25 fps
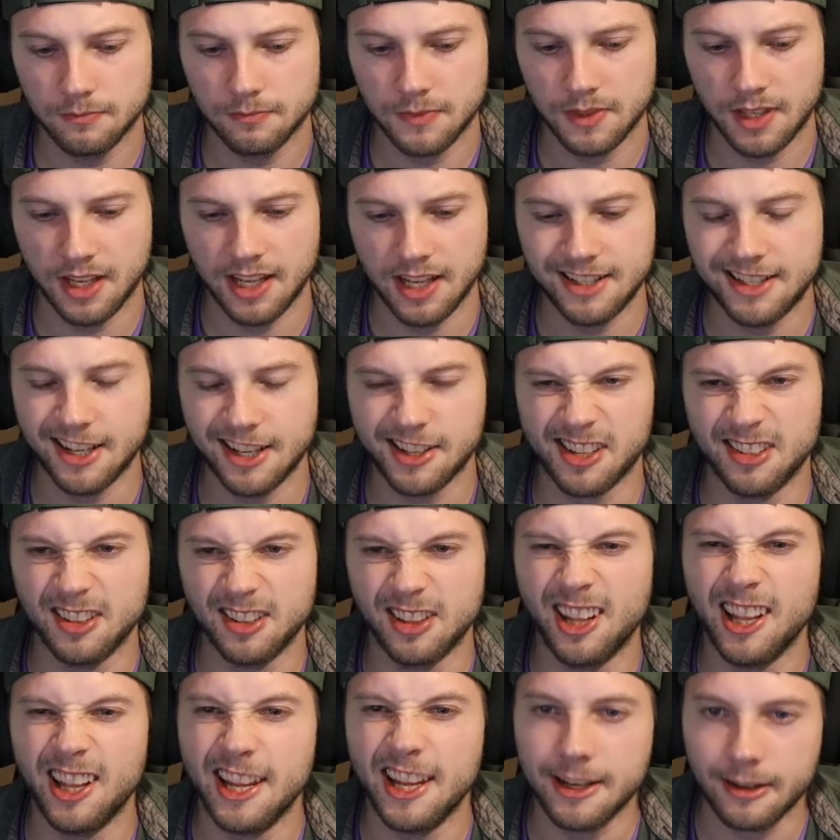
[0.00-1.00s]
it
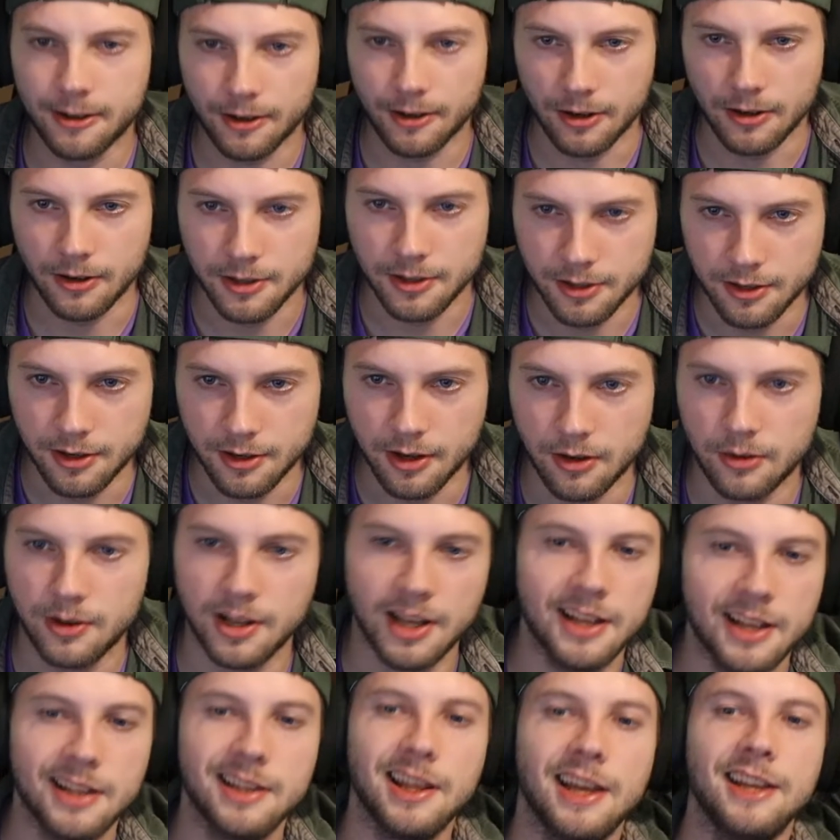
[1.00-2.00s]
doesn't linger, you know,
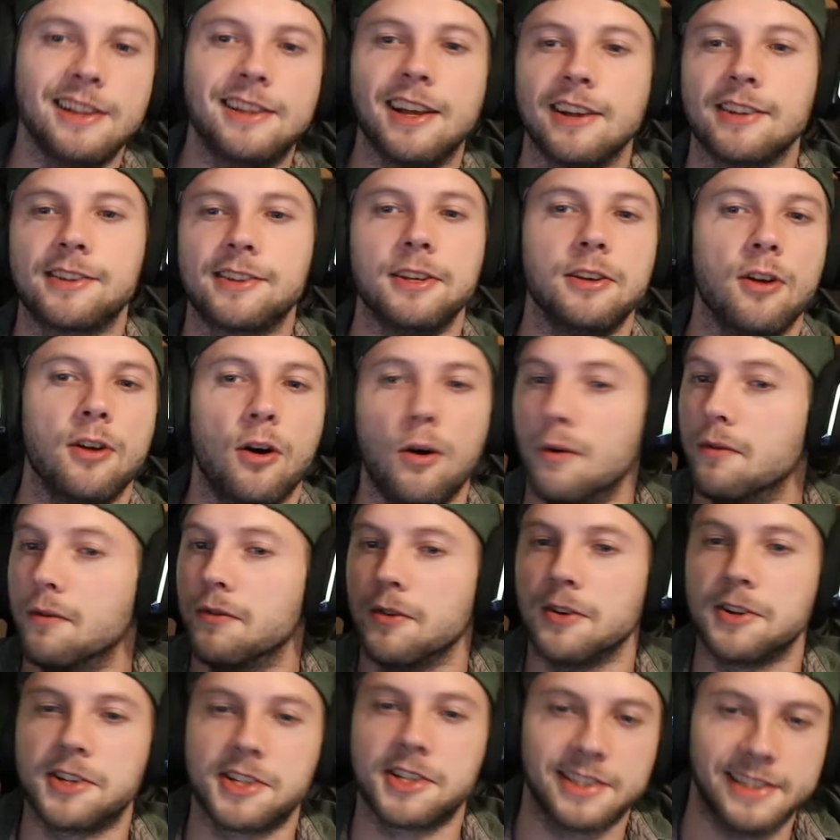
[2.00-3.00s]
it doesn't
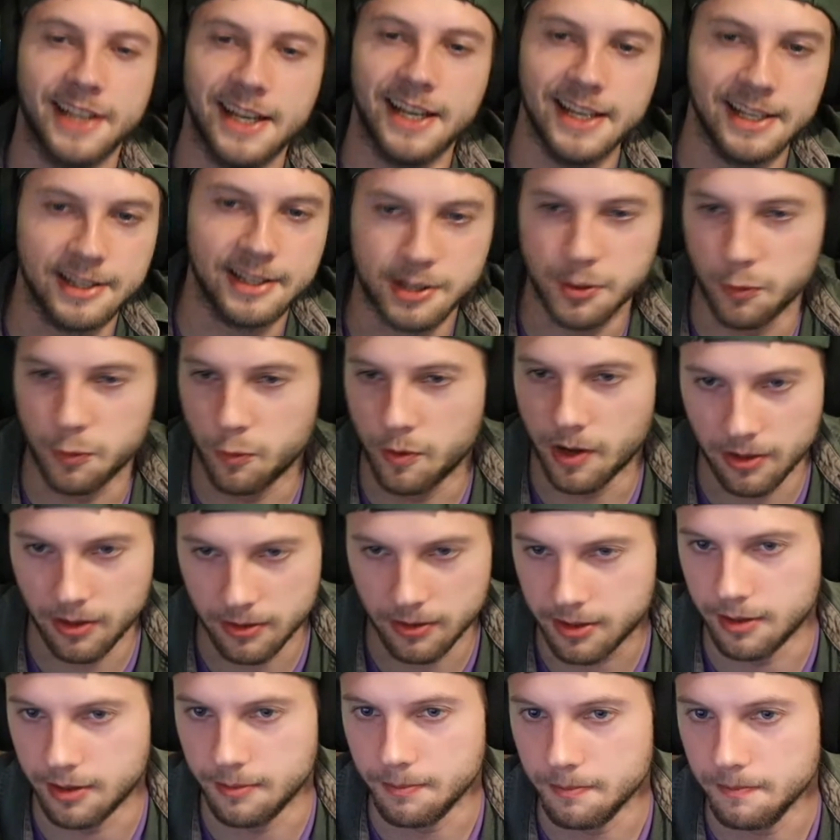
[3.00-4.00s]
overstay its
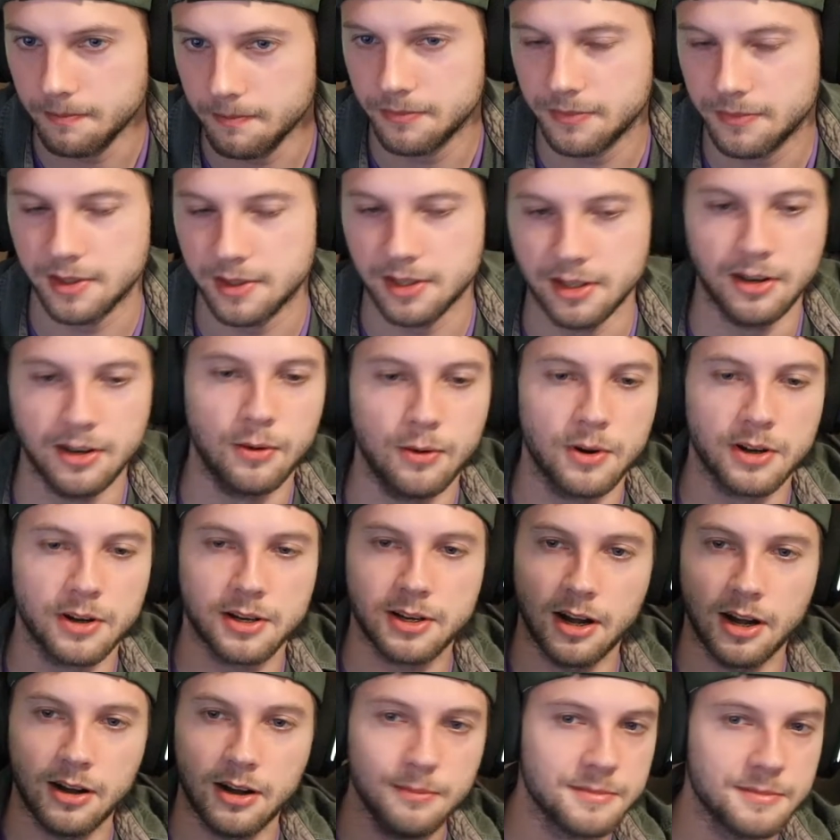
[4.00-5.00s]
welcome. You know, it
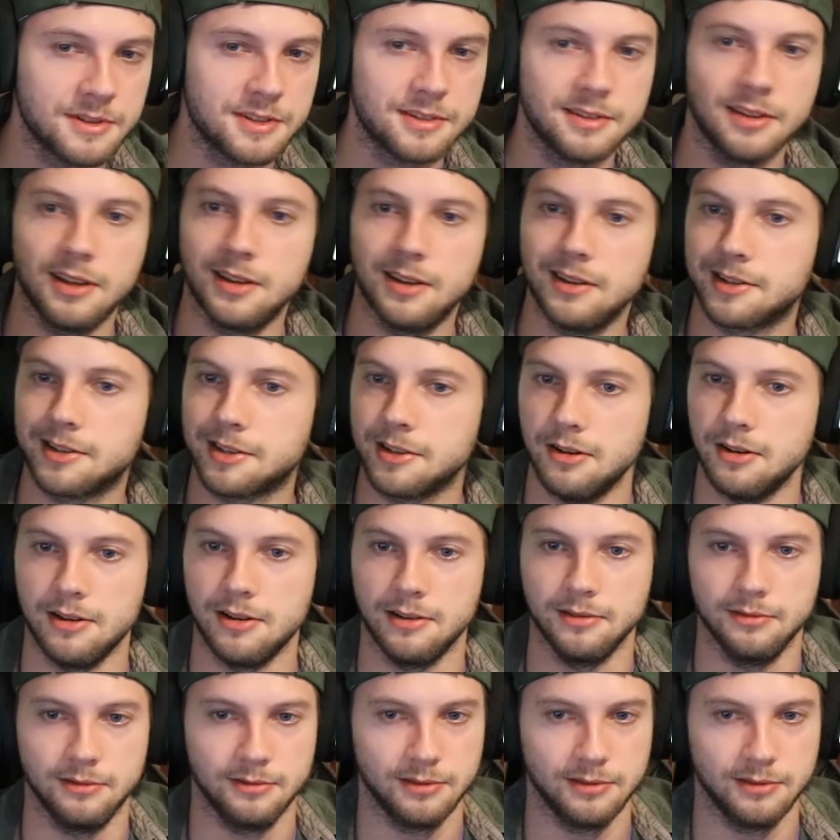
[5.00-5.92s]
comes, then it's gone.